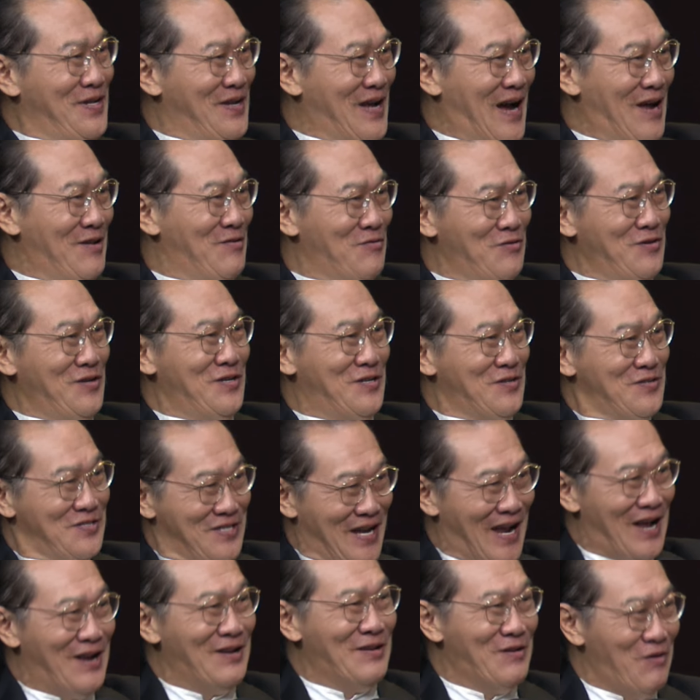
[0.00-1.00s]
I don't need to
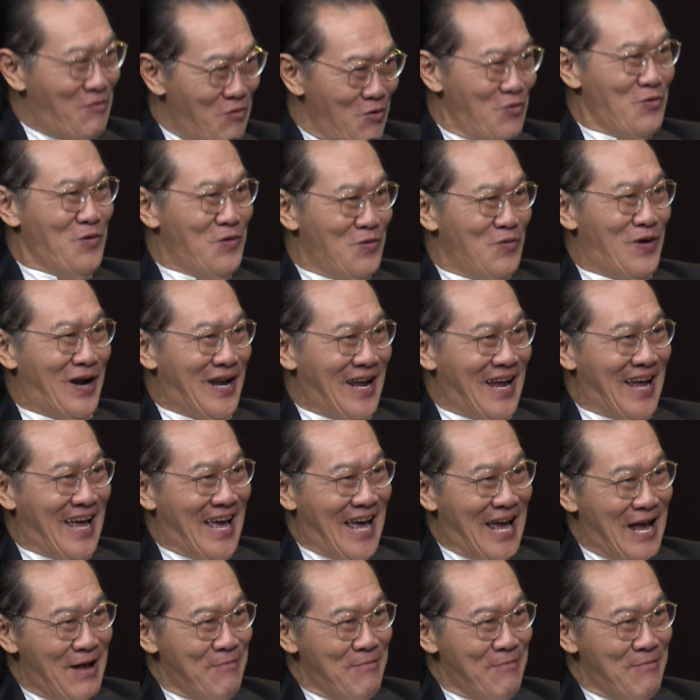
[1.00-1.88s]
tell the whole what I am.